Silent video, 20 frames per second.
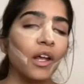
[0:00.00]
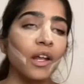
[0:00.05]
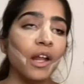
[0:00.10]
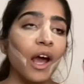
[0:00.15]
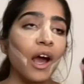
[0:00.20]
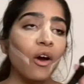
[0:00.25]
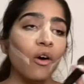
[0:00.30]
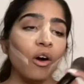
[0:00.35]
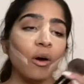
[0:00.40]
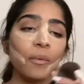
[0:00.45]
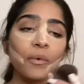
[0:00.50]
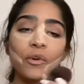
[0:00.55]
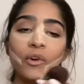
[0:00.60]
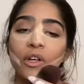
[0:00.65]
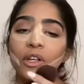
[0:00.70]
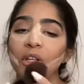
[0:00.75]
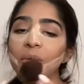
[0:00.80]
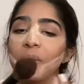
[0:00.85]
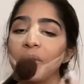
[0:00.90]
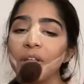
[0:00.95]
now I'm
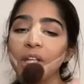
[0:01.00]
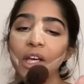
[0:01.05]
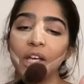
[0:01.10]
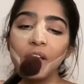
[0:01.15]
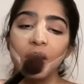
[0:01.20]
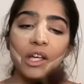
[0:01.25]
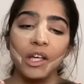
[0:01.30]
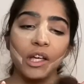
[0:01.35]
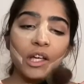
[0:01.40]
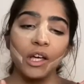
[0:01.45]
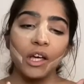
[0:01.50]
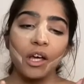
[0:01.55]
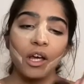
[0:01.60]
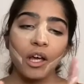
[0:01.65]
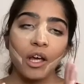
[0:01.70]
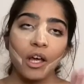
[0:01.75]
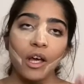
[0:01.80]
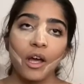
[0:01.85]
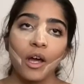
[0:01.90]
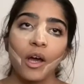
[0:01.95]
going to be taking
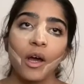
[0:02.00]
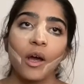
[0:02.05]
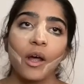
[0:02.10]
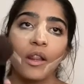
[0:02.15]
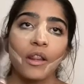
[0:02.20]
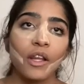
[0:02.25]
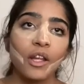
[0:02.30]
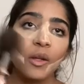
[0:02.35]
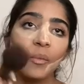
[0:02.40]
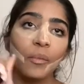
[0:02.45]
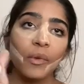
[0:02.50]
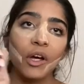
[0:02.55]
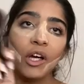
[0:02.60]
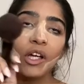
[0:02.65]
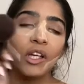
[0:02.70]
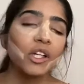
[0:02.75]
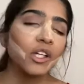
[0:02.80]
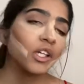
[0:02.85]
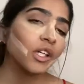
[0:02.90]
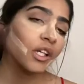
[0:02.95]
this
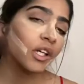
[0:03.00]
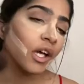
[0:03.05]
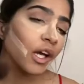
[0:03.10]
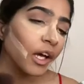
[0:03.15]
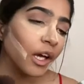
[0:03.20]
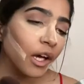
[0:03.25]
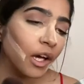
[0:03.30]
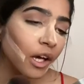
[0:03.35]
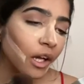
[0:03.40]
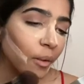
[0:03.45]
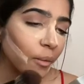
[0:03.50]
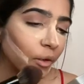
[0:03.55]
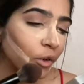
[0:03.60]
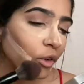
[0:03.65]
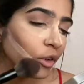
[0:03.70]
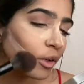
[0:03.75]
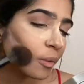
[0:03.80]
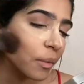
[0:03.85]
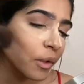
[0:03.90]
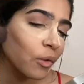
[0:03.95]
brush and I'm
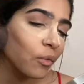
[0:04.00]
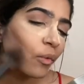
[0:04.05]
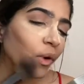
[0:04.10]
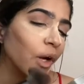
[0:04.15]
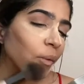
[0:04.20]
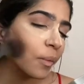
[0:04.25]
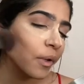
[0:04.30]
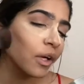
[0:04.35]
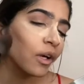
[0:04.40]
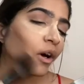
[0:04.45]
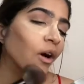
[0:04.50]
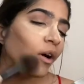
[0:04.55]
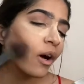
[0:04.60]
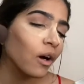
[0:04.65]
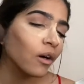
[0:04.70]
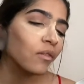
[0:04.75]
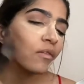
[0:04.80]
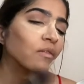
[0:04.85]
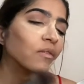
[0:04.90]
going to be wiping off